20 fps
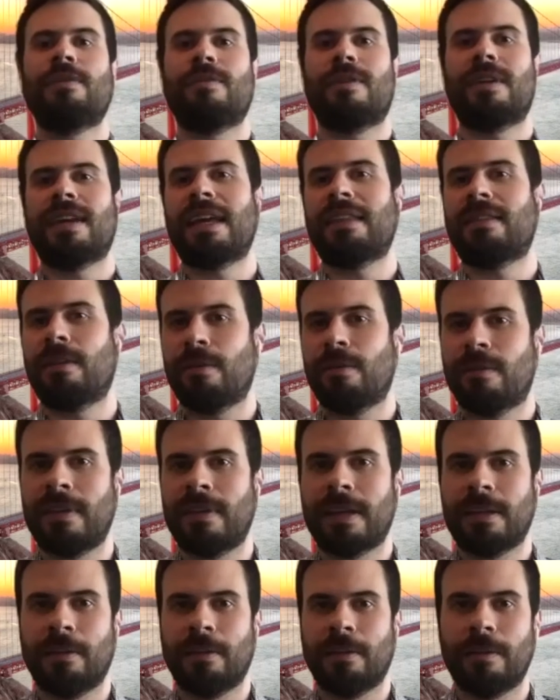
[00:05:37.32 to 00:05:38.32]
And you can get those
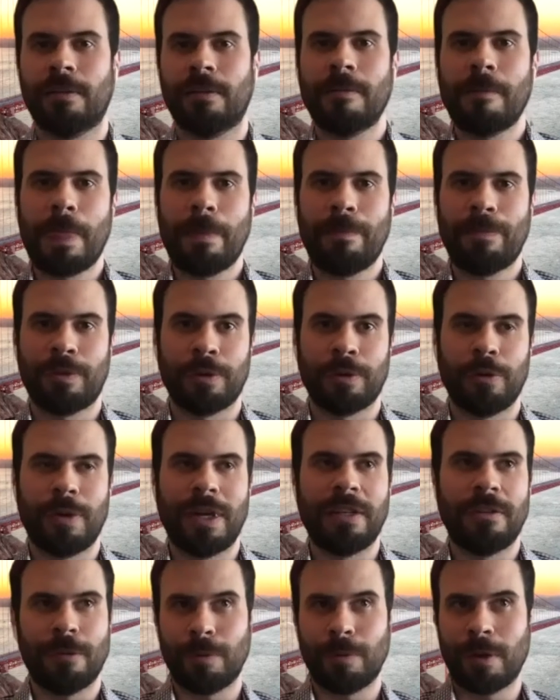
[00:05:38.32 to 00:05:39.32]
signals through
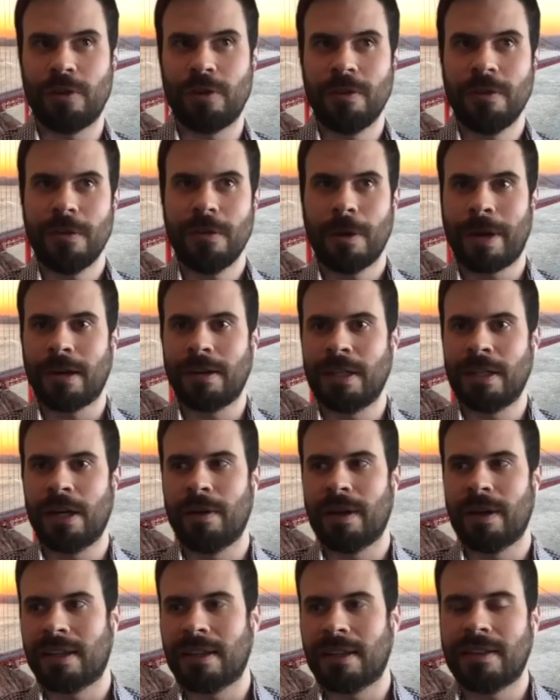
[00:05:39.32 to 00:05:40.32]
intuition about
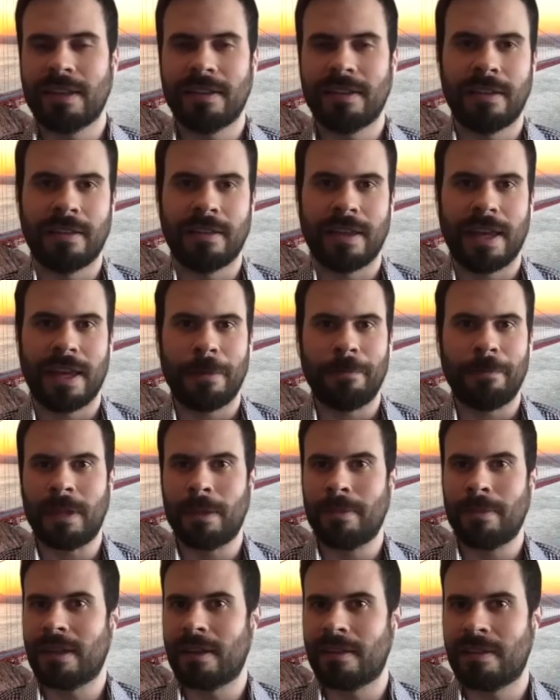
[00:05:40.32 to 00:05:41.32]
knowing that this is
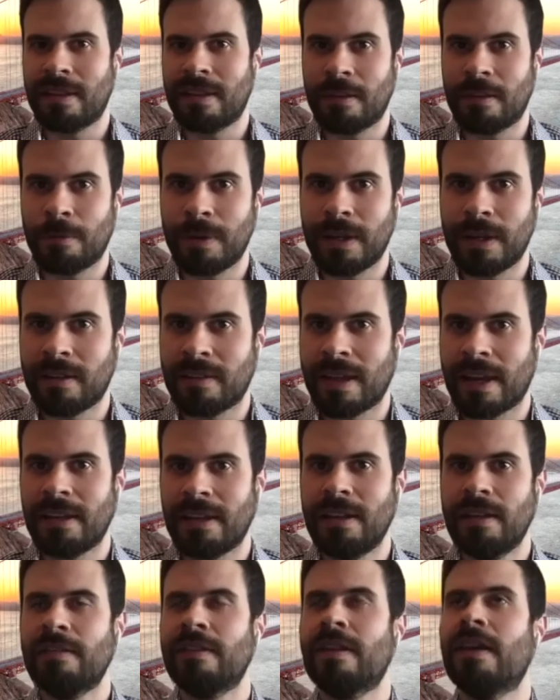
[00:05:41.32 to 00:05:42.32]
maybe a C-suite
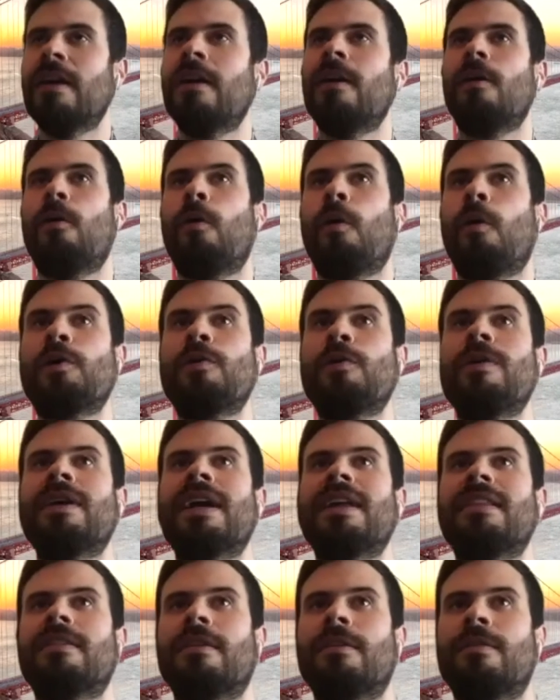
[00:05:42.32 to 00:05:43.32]
executive, or you can
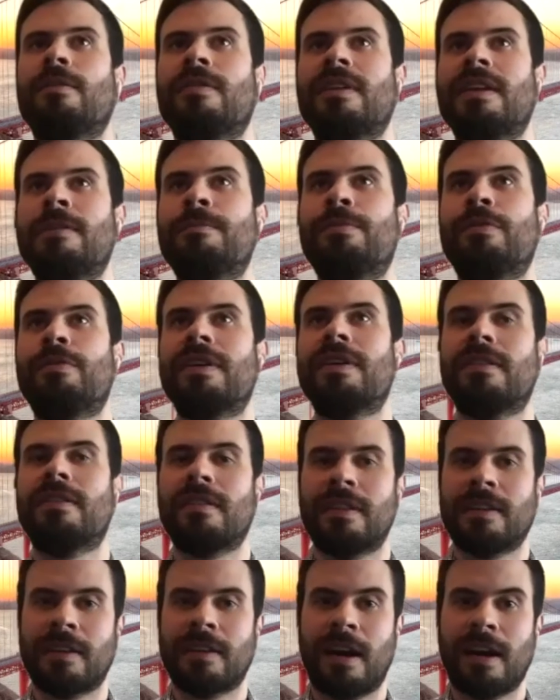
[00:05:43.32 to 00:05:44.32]
get those inputs
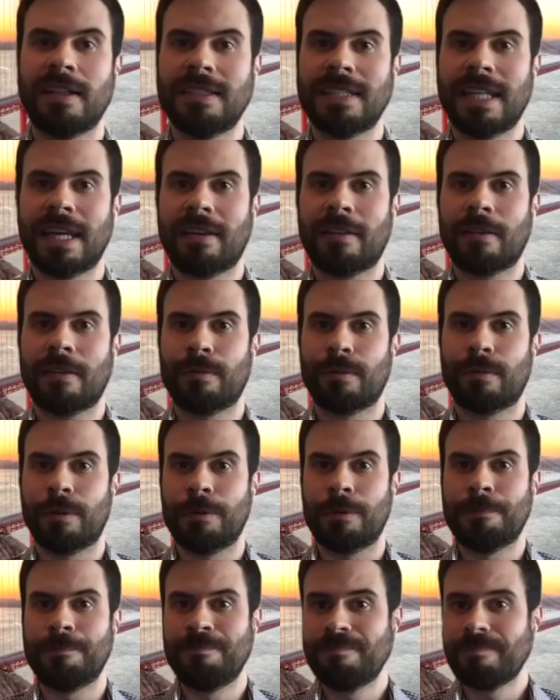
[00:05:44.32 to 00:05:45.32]
and context
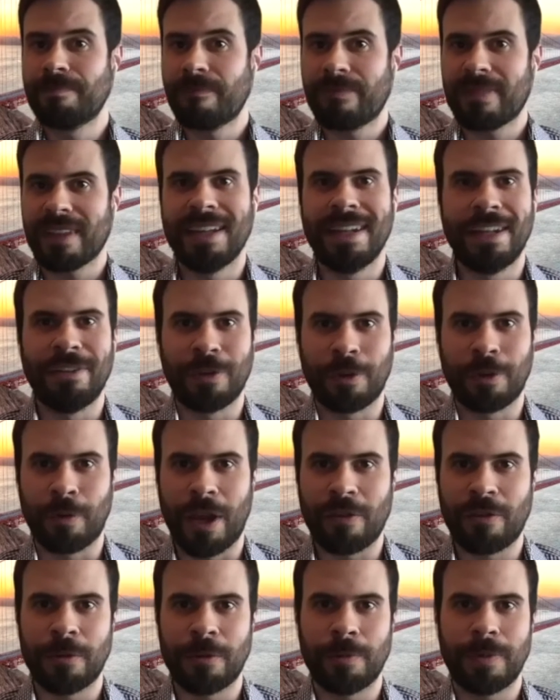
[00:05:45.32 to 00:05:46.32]
through an
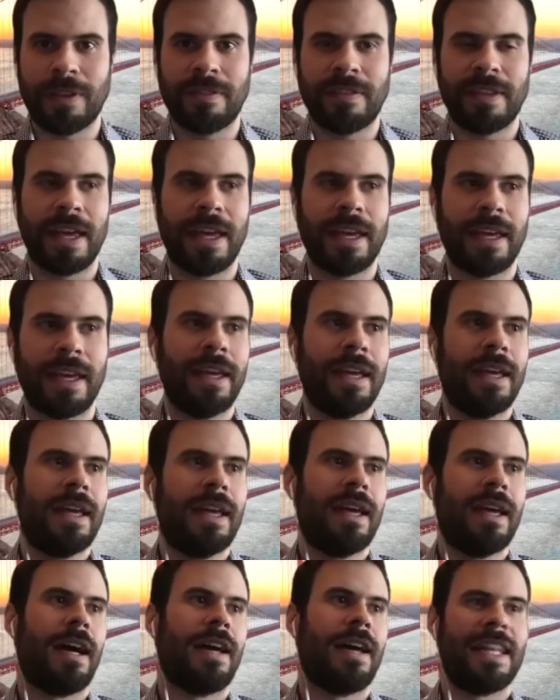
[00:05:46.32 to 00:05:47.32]
integration with, say,
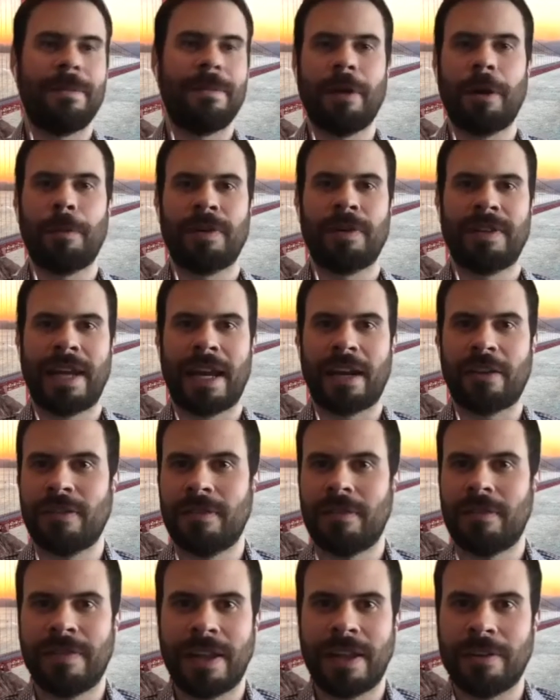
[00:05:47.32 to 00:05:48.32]
an email
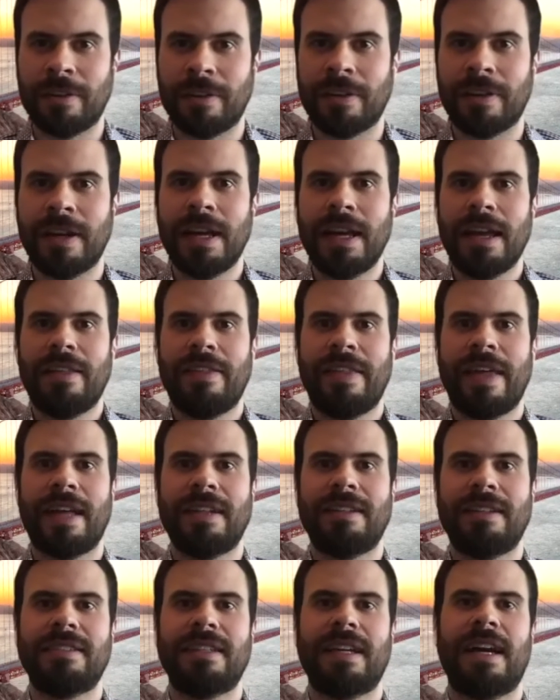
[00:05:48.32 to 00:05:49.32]
protection vendor
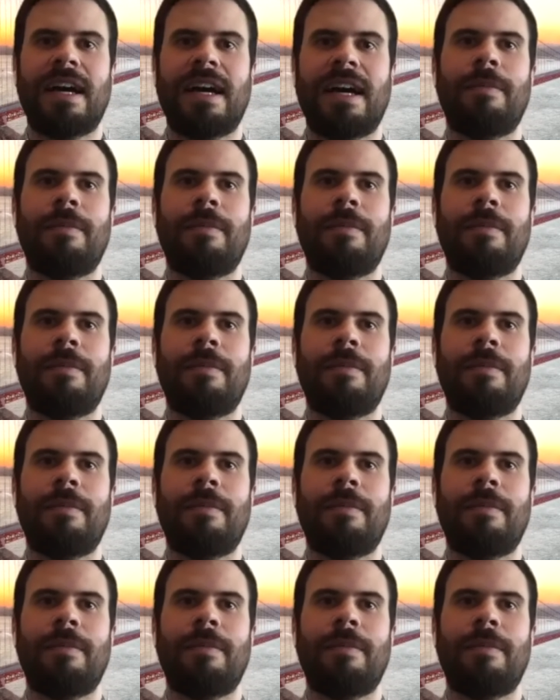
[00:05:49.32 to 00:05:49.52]
that